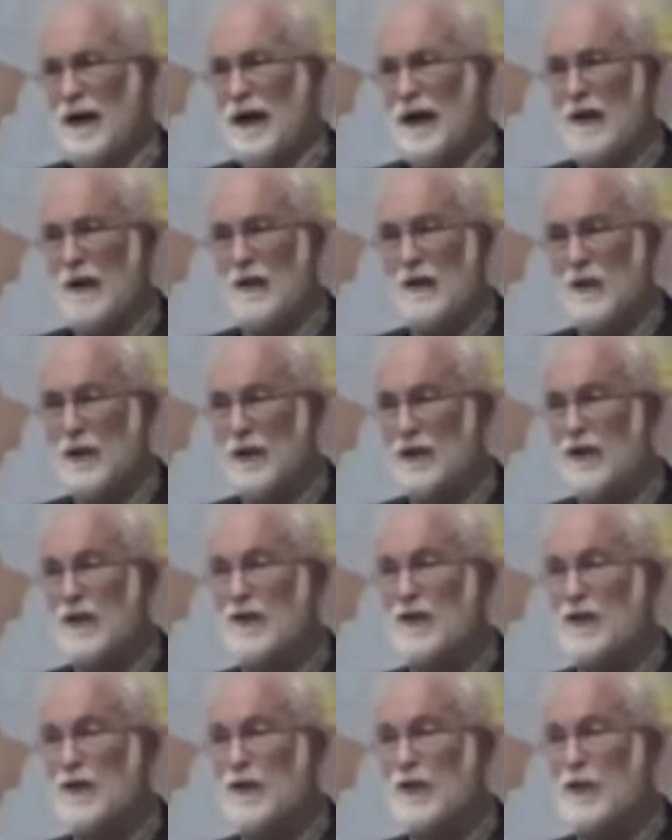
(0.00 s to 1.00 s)
And you've got
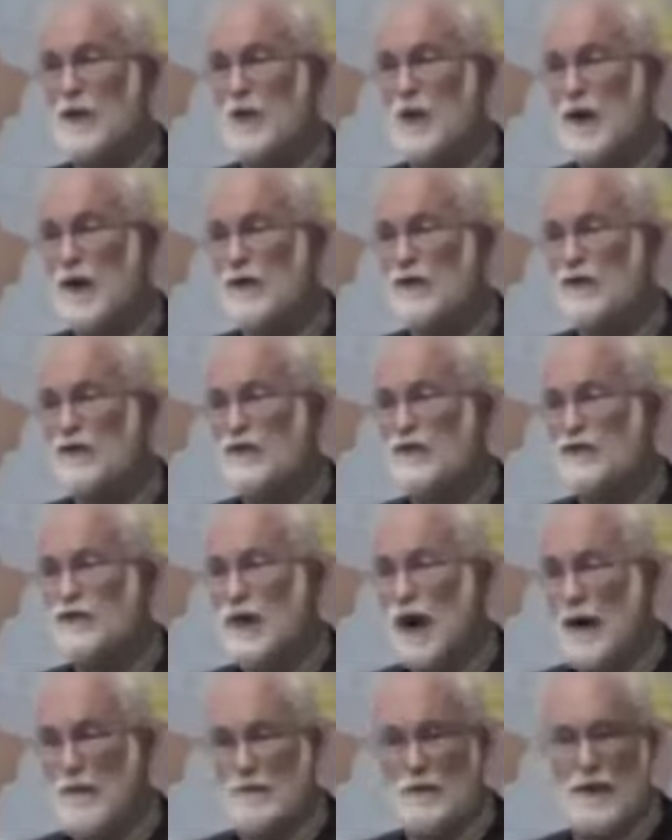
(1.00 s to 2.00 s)
this quite
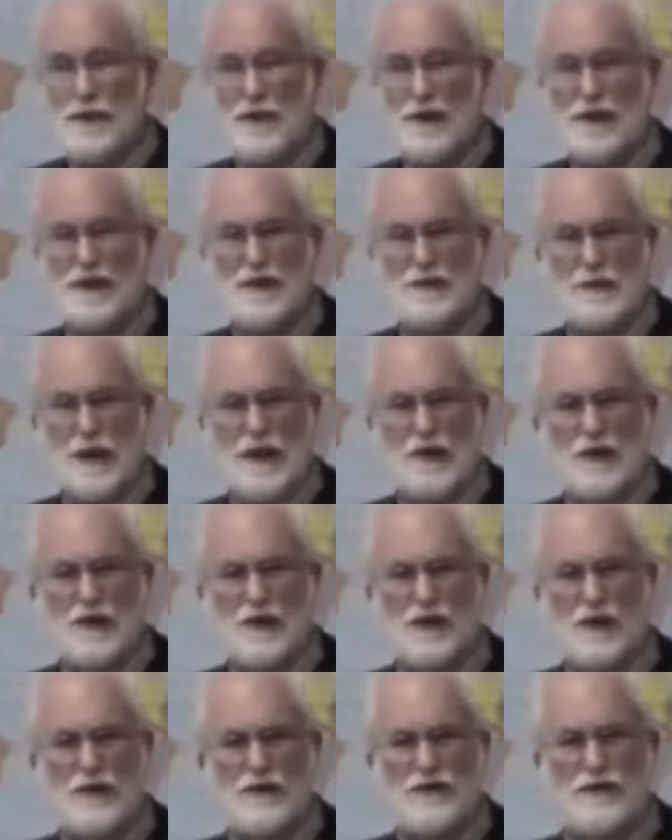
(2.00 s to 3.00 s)
rapid
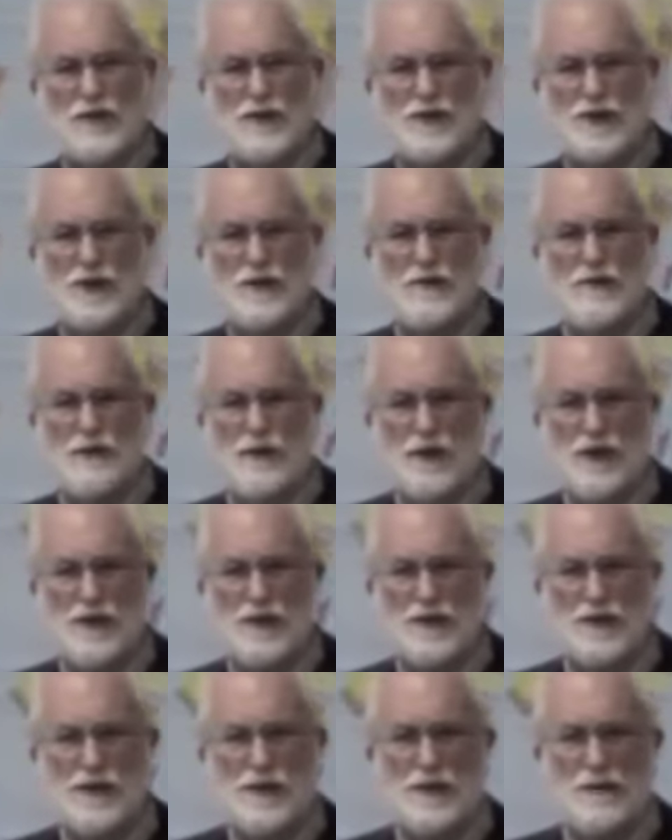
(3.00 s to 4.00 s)
expansion of Christian
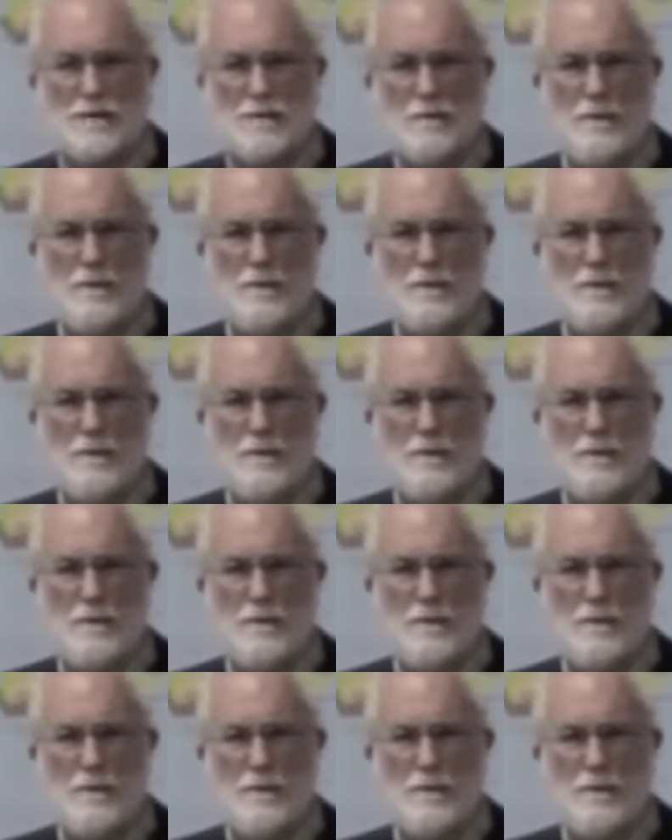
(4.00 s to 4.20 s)
faith